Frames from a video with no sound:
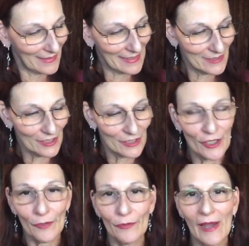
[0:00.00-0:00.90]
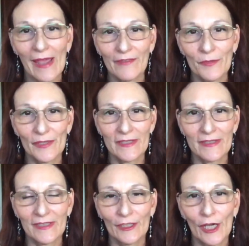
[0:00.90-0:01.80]
just know everyone's
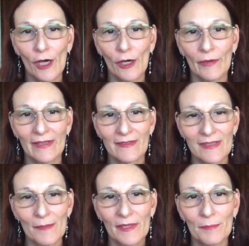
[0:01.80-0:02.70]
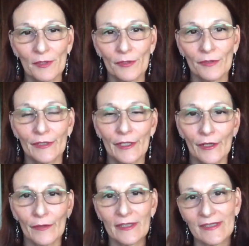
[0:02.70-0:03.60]
gonna go, and some people
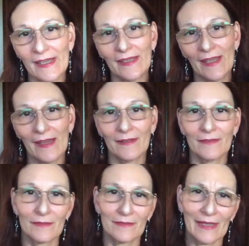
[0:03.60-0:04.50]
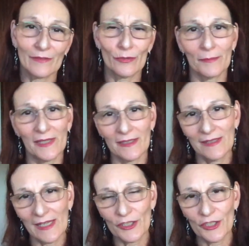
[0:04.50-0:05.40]
are saying you have to do
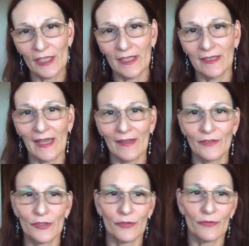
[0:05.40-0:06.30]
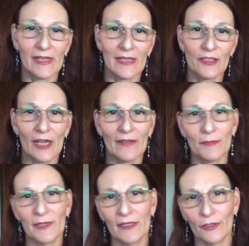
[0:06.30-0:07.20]
meditation, you have to do this, you have to
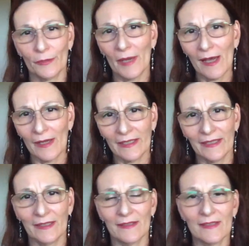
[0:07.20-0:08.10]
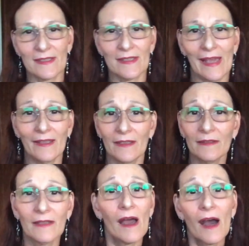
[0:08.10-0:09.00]
be in your body, and this and that.
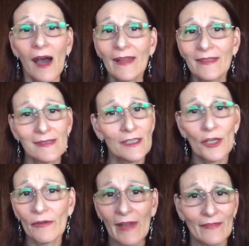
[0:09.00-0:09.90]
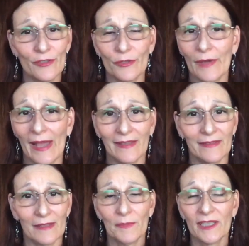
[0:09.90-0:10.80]
And honestly, you don't have to do
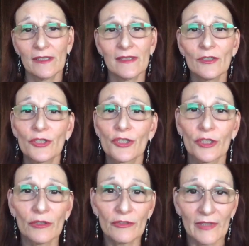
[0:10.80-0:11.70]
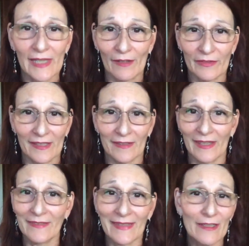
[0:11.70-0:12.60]
anything, because there's children out there
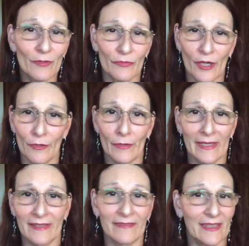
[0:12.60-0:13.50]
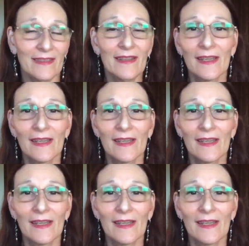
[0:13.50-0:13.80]
that they don't know anything.